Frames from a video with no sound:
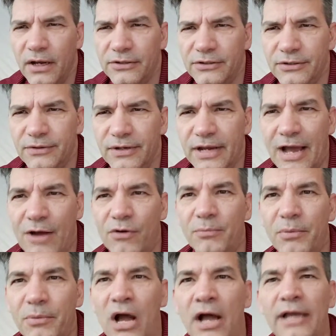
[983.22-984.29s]
You're an hour
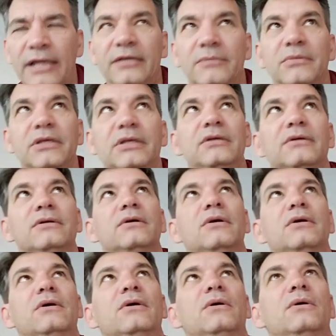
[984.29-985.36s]
behind me.
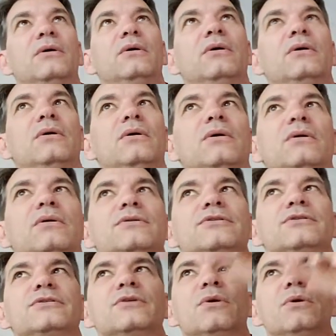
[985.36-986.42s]

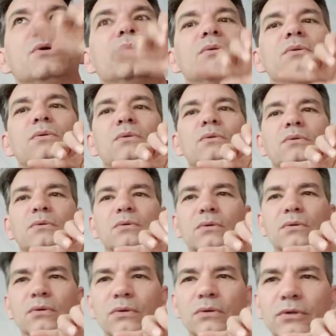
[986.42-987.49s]
So
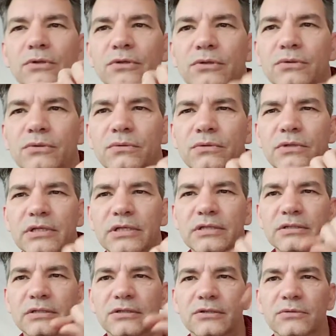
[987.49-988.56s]
you need to
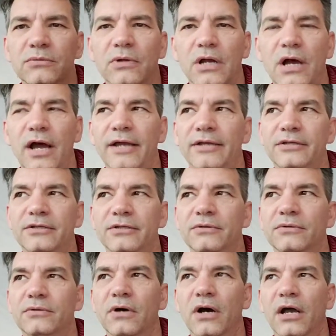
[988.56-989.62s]
do what I
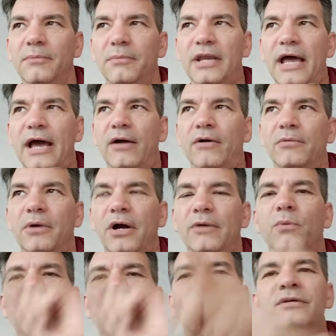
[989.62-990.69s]
do. I'm an hour behind.
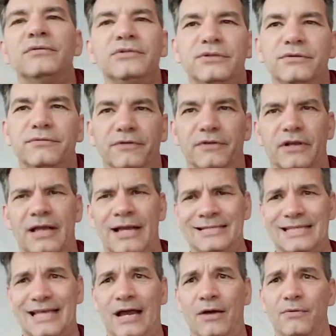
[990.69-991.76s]
What do you do for the last
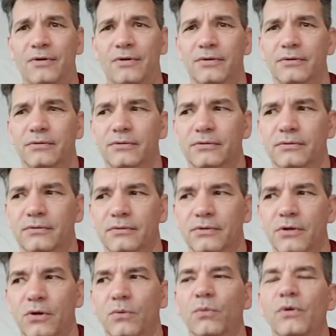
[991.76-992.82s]
hour?
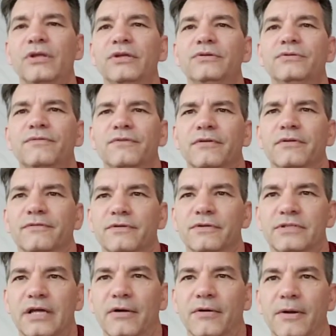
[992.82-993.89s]
No, what do you do for the first
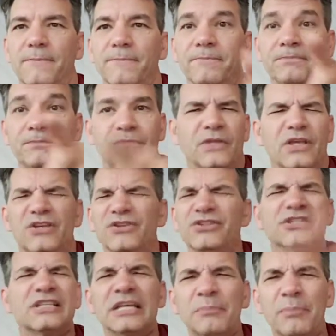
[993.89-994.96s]
hour? You're
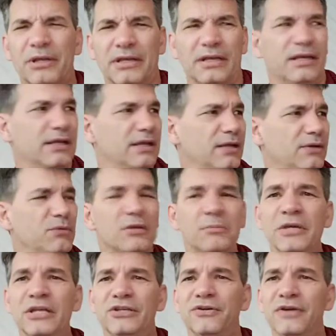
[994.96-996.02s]
sleeping. What do you
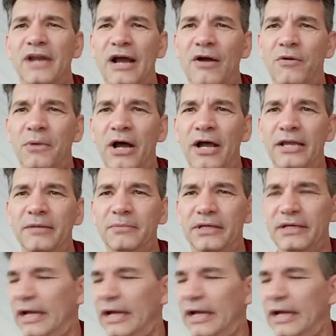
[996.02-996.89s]
mean? You're an hour behind me.